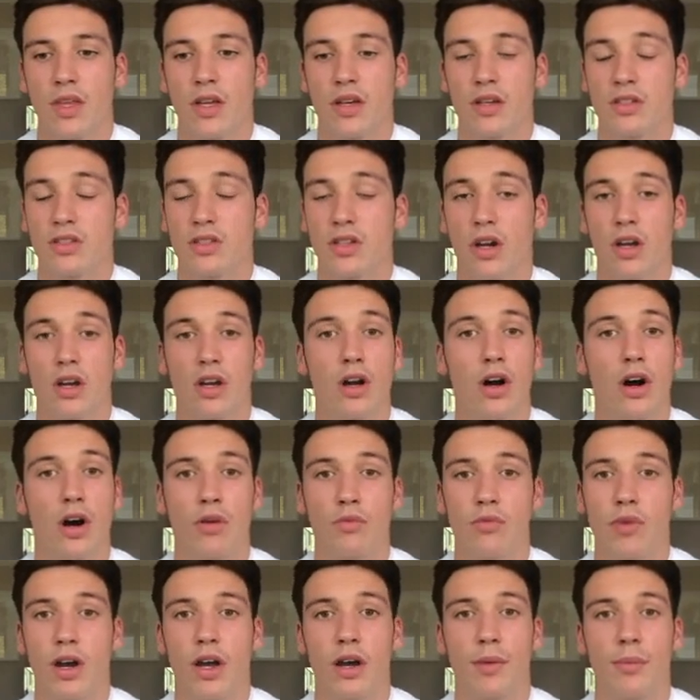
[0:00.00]
so I
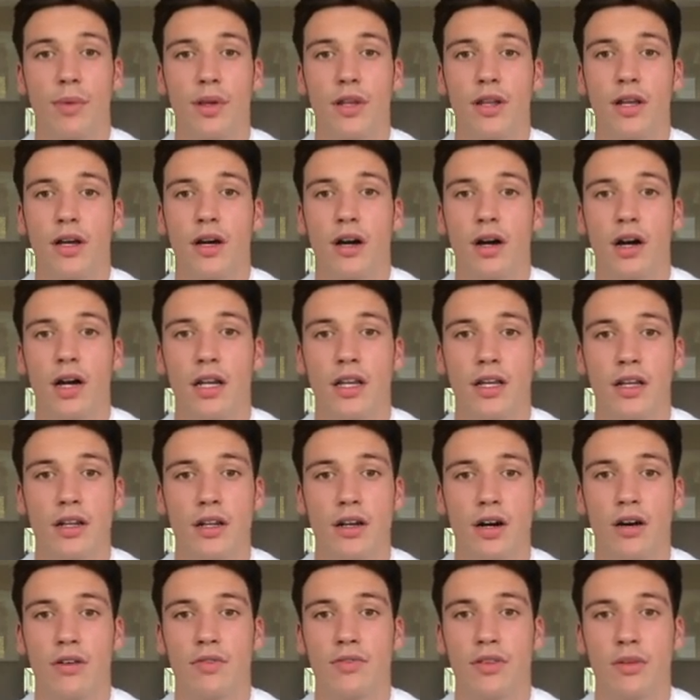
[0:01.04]
can't recommend it highly
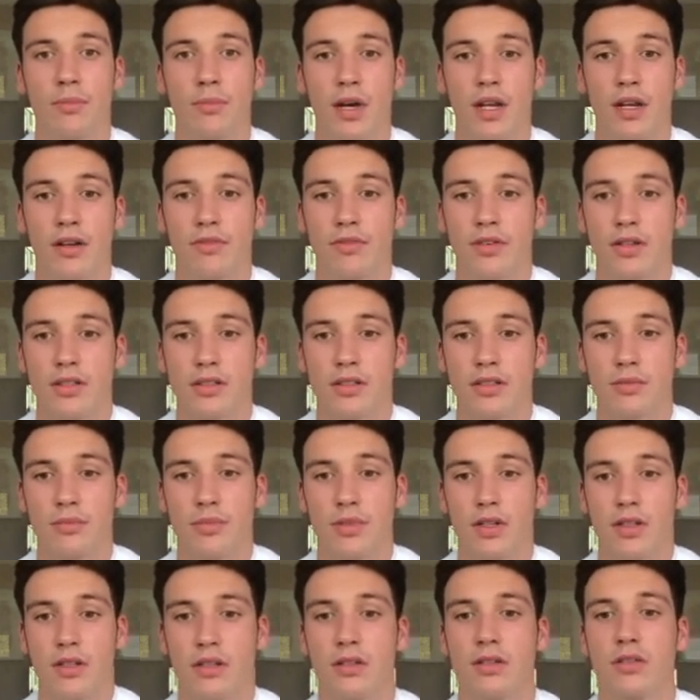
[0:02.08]
enough. The benefits have
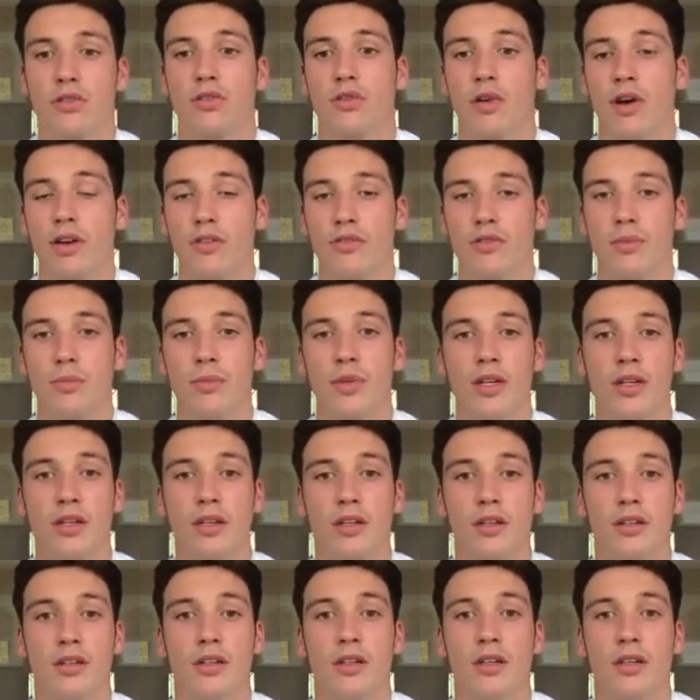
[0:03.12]
been great for me,